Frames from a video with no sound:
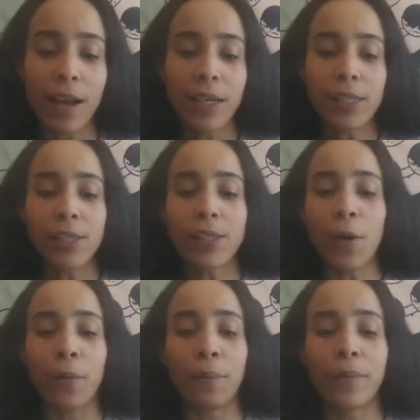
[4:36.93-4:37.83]

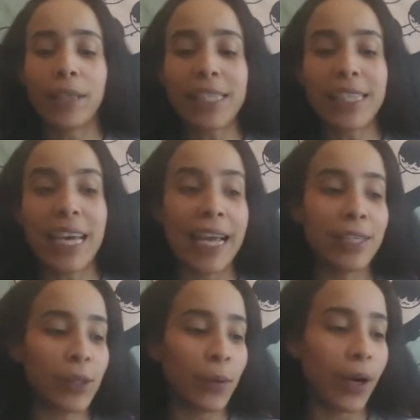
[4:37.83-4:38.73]
So let's get
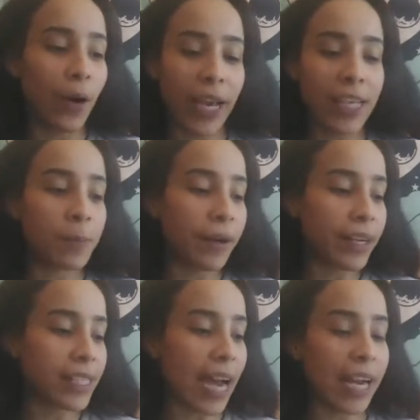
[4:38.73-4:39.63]
into it. Okay, Spirit
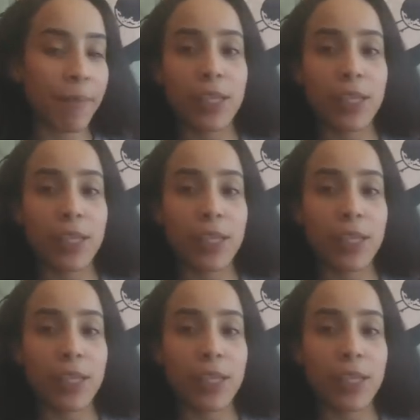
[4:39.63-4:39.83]
is guiding me to